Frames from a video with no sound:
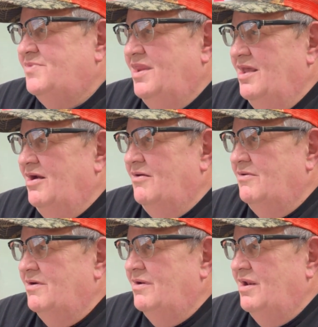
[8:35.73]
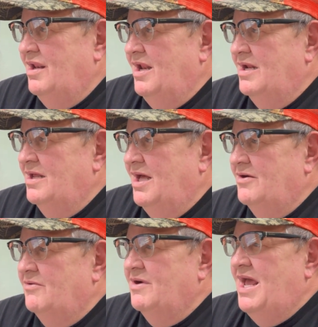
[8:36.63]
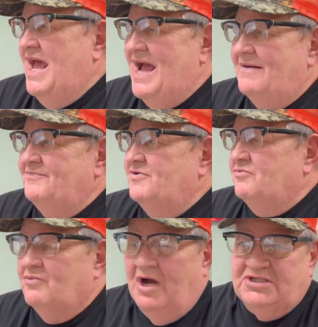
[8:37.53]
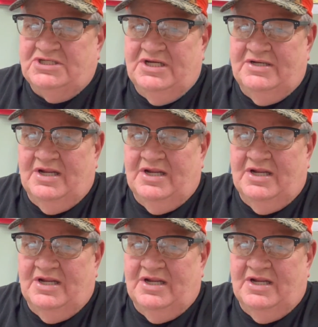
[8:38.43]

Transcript: you know, I don't have to rush it,